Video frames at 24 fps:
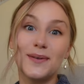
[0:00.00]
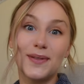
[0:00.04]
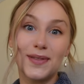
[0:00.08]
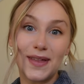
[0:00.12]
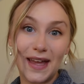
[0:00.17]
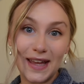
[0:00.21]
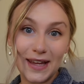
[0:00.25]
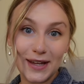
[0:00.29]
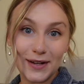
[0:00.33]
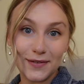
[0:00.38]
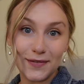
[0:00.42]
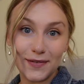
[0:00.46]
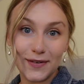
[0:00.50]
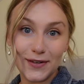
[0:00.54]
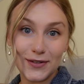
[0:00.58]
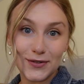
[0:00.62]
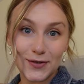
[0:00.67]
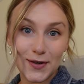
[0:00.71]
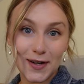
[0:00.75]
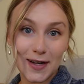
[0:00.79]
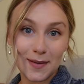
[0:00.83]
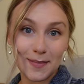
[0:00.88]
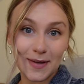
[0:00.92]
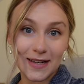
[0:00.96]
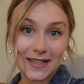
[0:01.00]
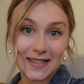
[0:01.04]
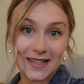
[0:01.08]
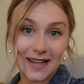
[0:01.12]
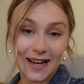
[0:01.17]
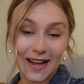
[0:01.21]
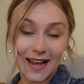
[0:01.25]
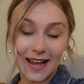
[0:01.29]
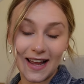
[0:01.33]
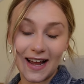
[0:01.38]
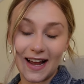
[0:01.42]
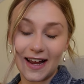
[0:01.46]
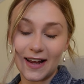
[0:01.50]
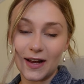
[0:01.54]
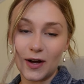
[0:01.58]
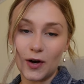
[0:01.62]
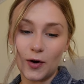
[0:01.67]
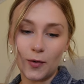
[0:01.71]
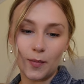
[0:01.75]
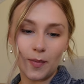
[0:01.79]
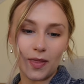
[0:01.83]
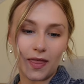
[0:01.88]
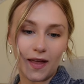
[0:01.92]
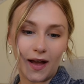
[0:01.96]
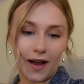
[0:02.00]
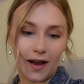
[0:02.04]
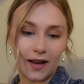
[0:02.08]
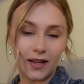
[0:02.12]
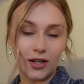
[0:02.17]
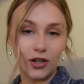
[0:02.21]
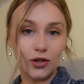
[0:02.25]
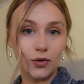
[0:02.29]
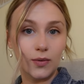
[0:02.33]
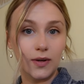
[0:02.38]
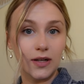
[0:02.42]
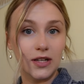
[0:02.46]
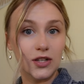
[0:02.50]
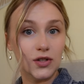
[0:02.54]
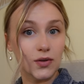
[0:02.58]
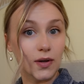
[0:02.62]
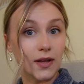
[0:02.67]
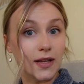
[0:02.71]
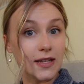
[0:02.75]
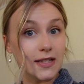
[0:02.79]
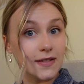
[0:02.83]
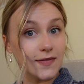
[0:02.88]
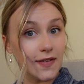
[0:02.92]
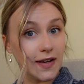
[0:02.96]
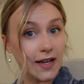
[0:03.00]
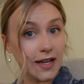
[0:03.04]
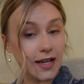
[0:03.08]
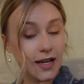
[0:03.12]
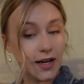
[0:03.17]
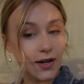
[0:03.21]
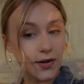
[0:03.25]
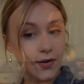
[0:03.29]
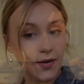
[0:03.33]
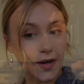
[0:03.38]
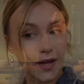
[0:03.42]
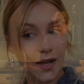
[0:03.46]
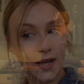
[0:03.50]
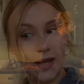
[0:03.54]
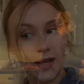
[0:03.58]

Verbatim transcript: thank you for joining me today. I hope that you enjoy this video.